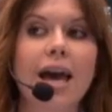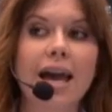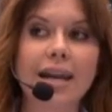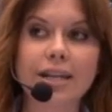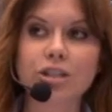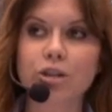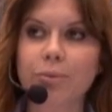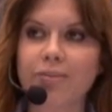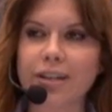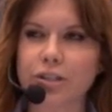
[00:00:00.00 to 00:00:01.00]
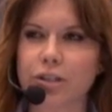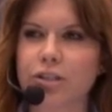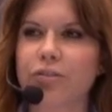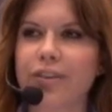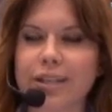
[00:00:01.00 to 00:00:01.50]
and industry
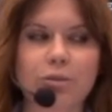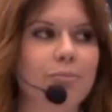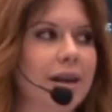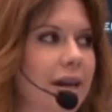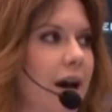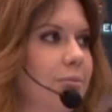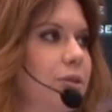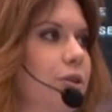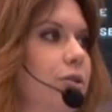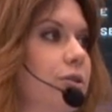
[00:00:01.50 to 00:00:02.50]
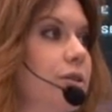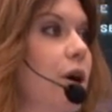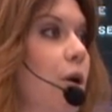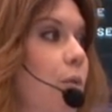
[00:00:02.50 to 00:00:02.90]
professionals are faced with many obstacles,